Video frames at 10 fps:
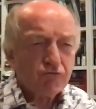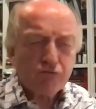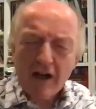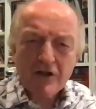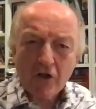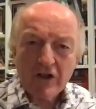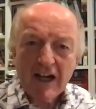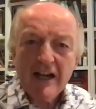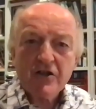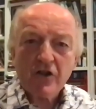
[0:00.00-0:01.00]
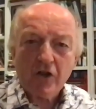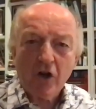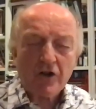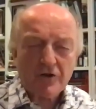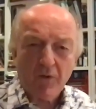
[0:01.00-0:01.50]
right on the edge of the
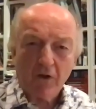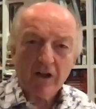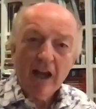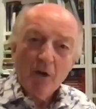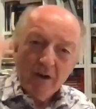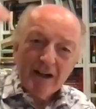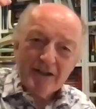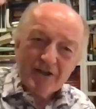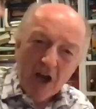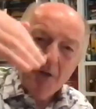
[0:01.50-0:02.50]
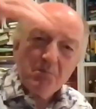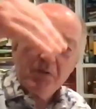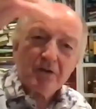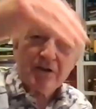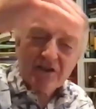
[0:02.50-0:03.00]
Cotswold, where it
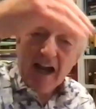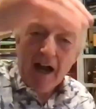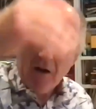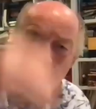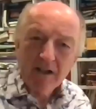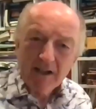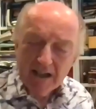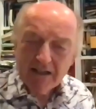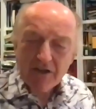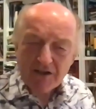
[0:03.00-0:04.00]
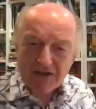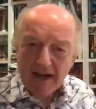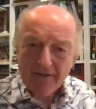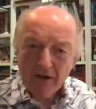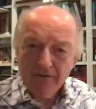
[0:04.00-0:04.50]
tumbles down into the
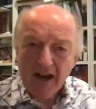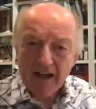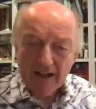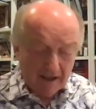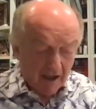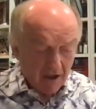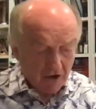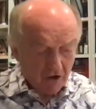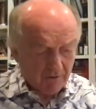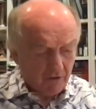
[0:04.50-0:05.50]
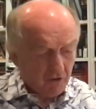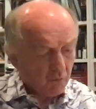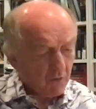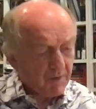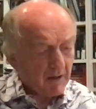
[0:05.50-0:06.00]
Severn Valley,
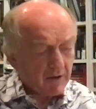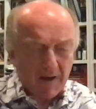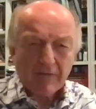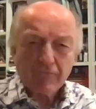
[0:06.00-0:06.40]
would be able to make